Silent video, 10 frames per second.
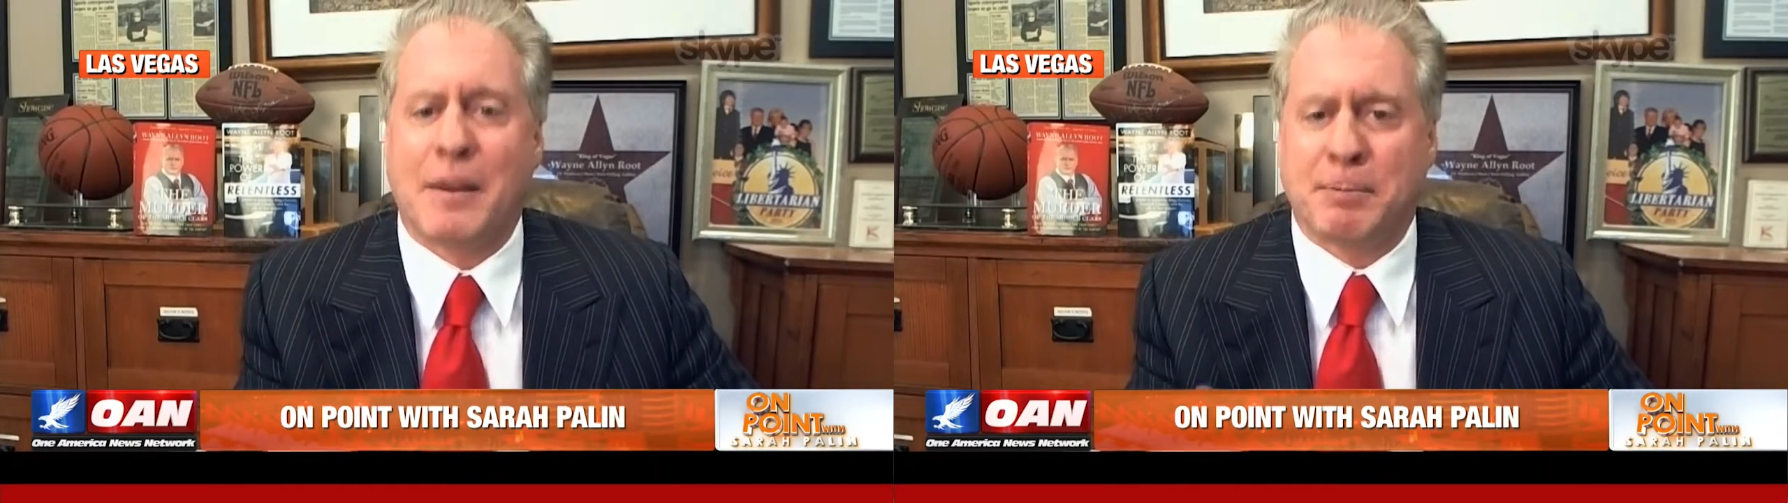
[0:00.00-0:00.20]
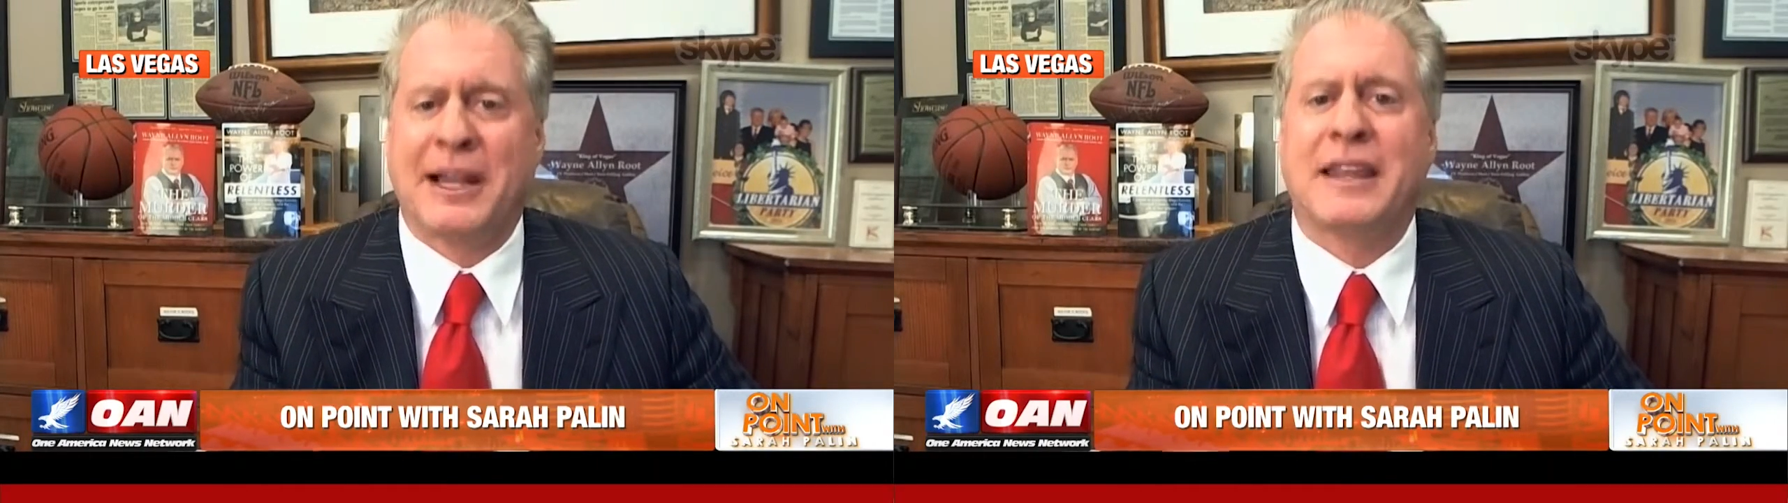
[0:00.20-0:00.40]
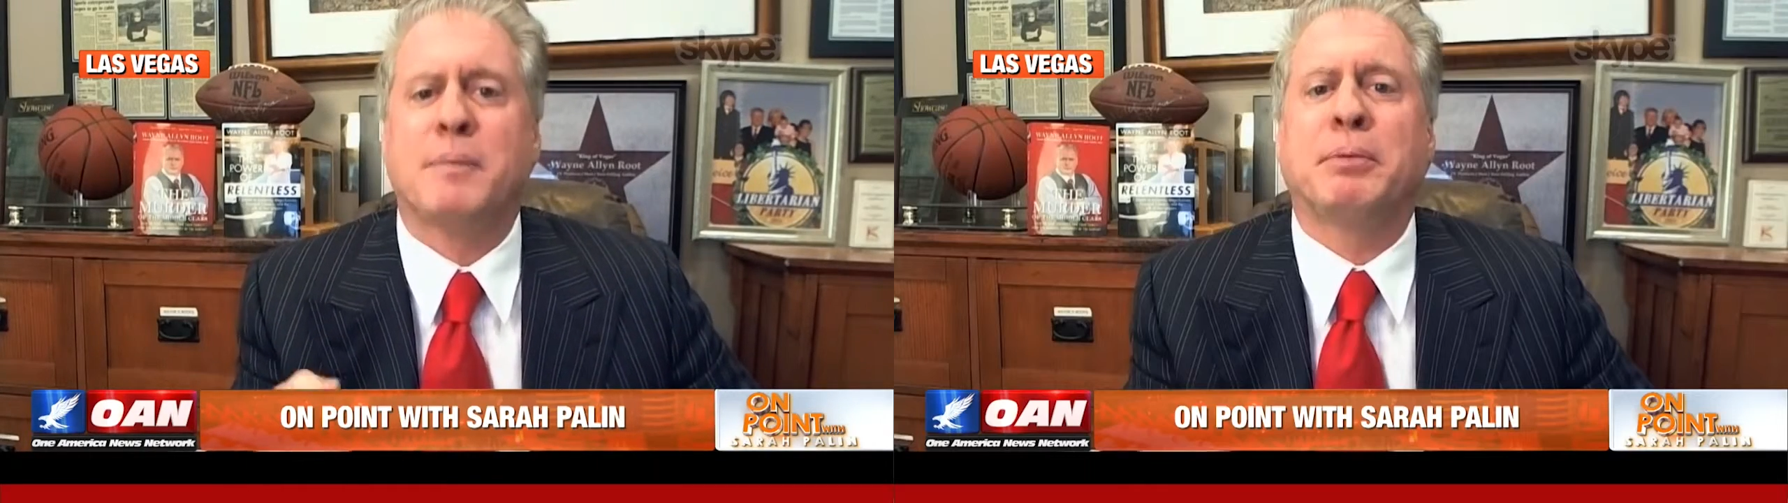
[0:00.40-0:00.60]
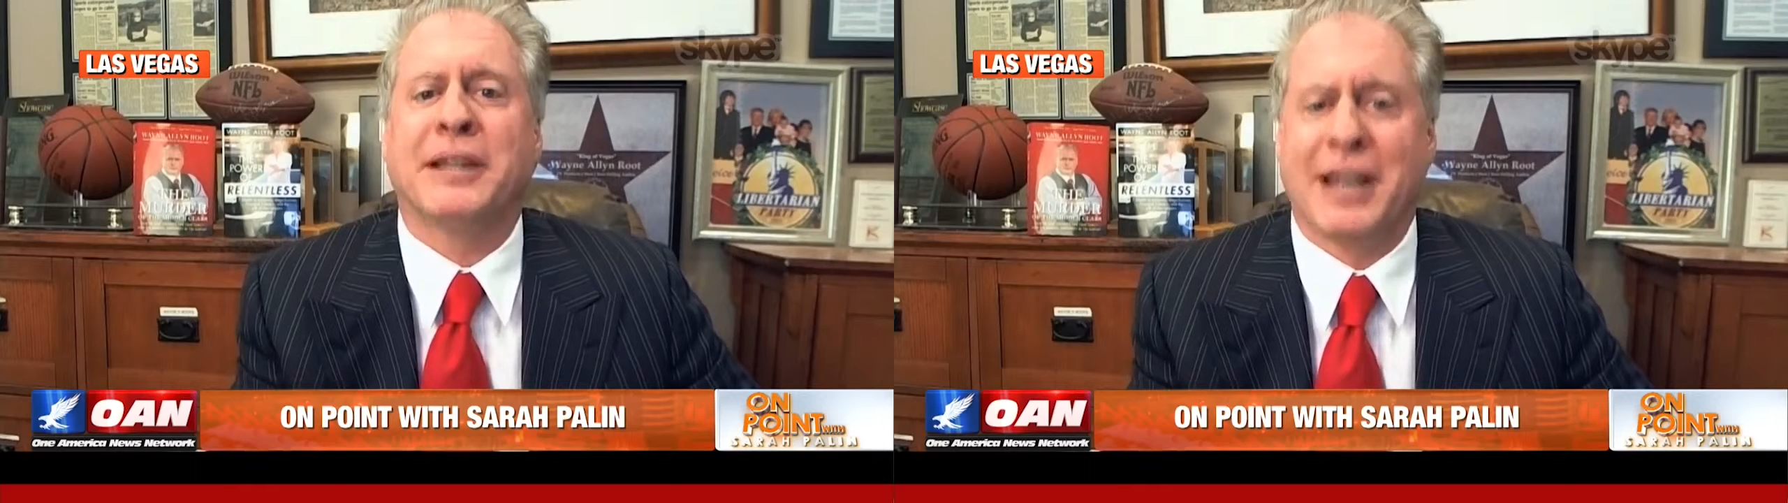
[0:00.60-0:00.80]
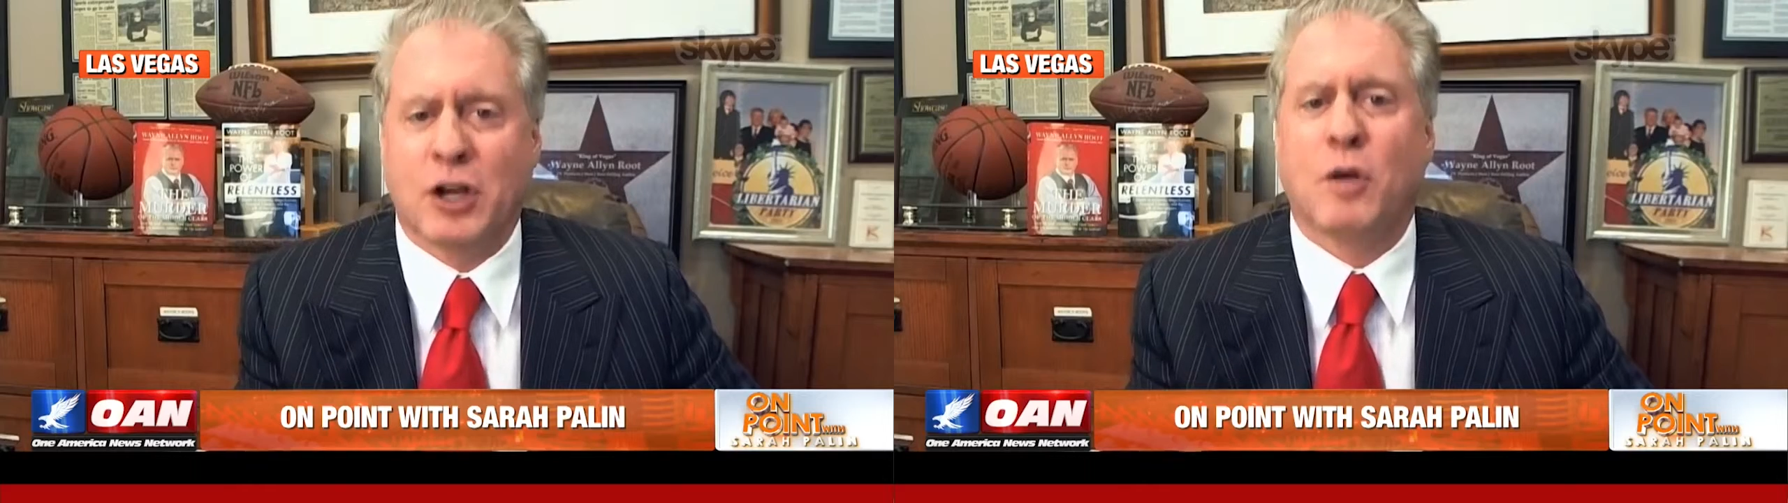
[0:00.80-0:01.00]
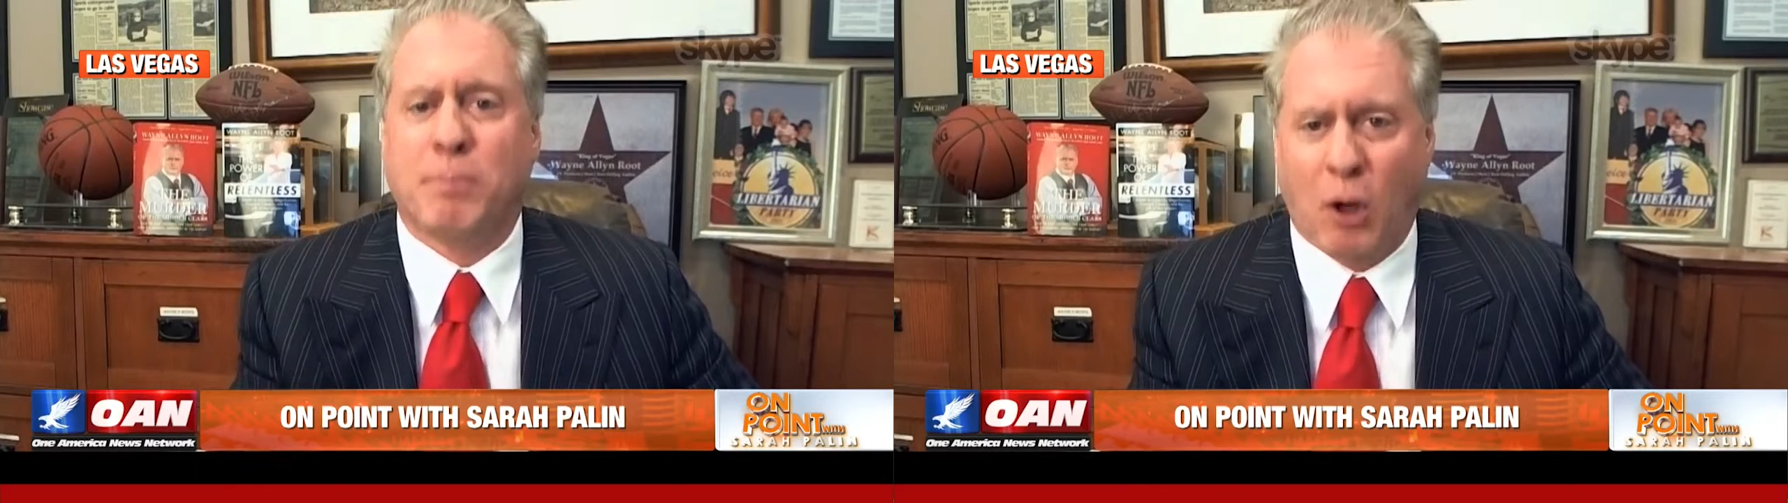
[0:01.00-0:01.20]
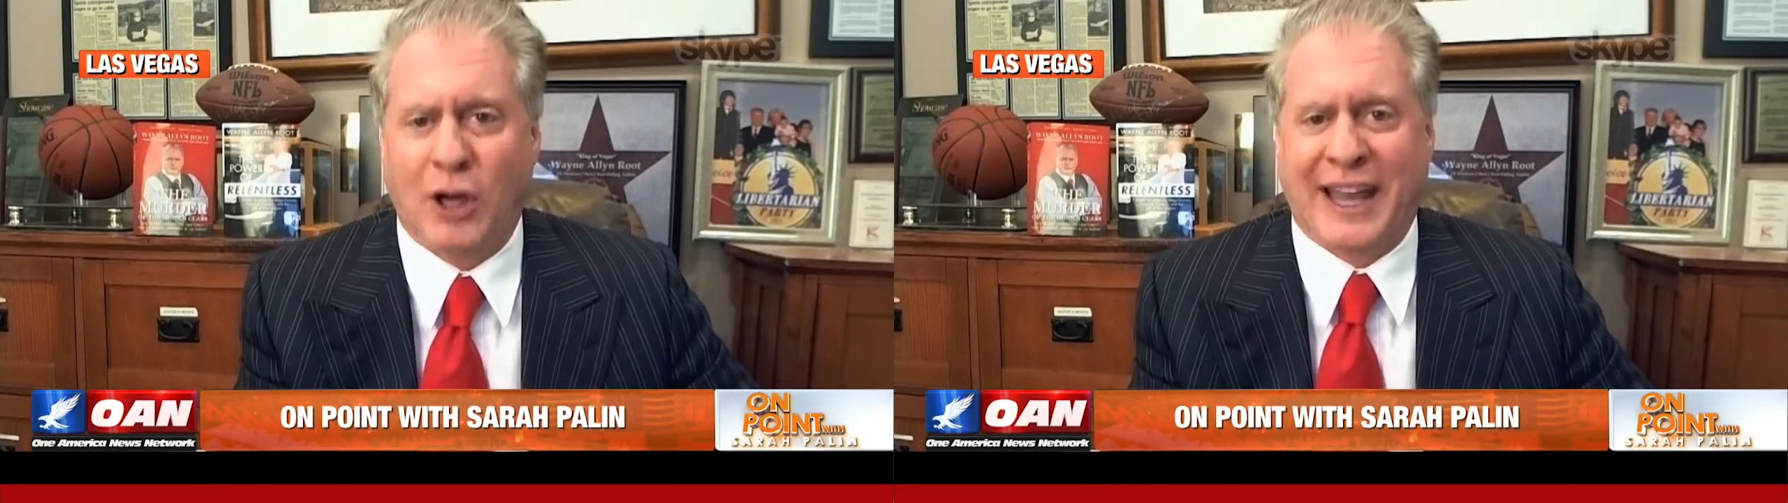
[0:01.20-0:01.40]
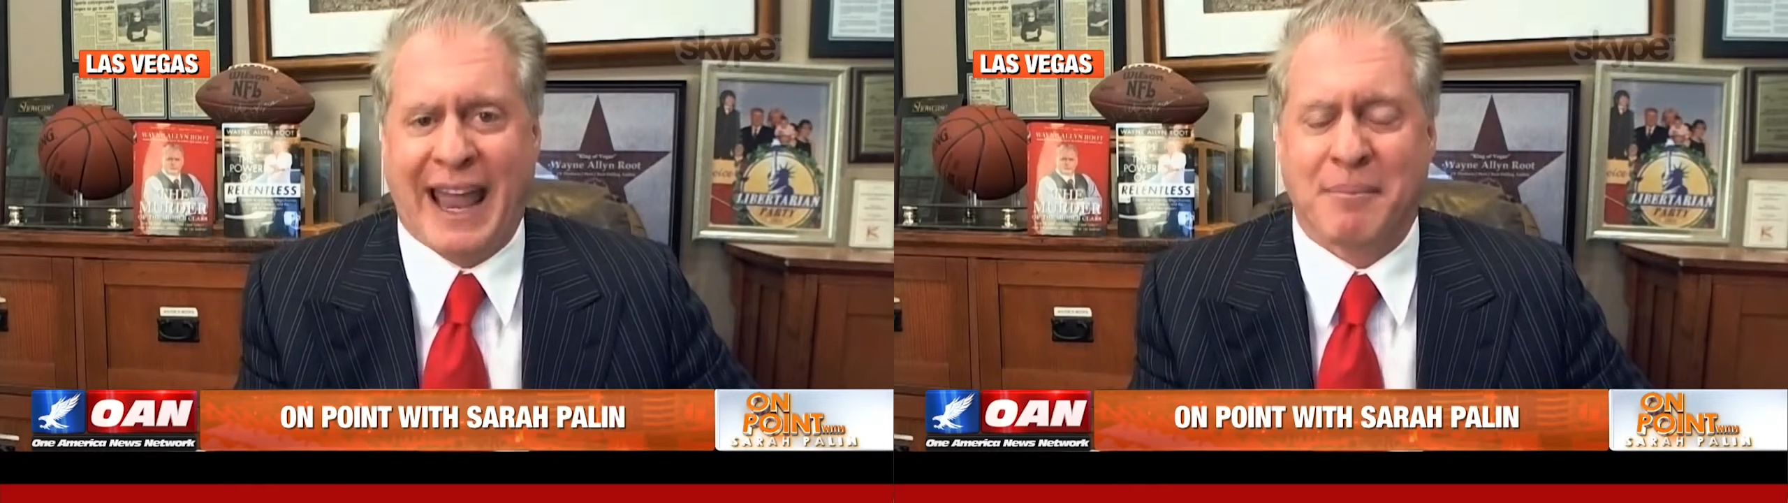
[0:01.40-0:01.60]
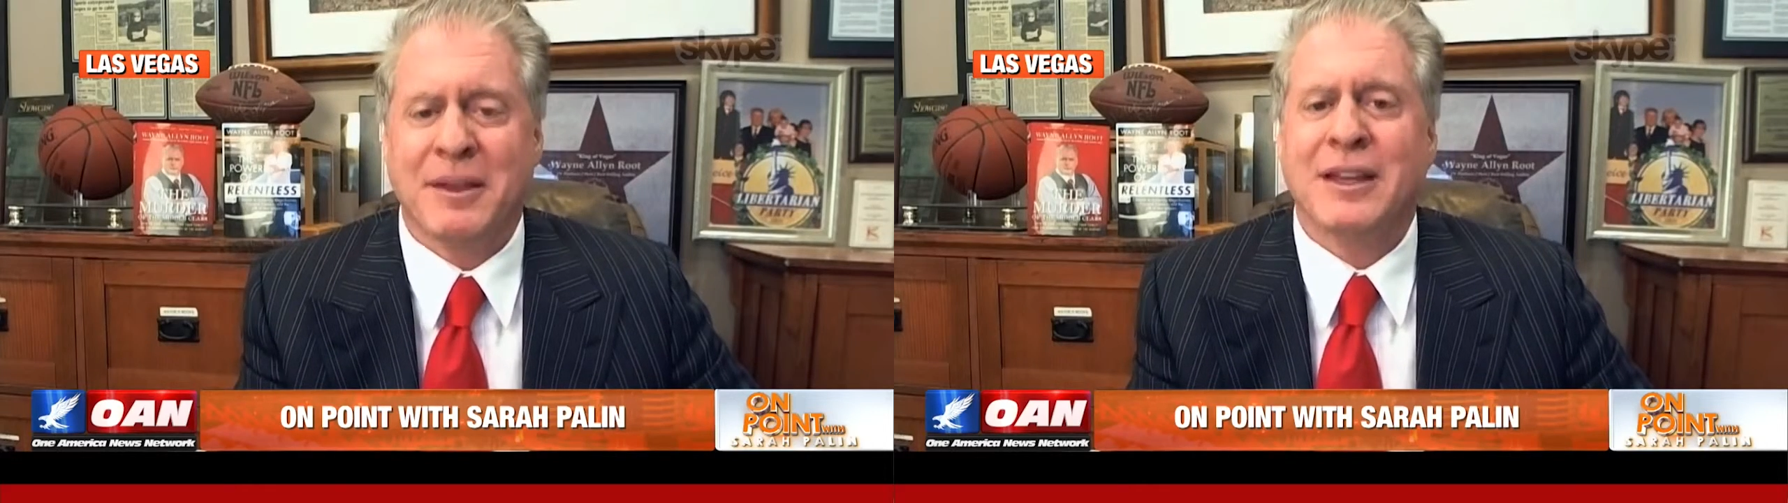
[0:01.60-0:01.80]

to play the political ball game.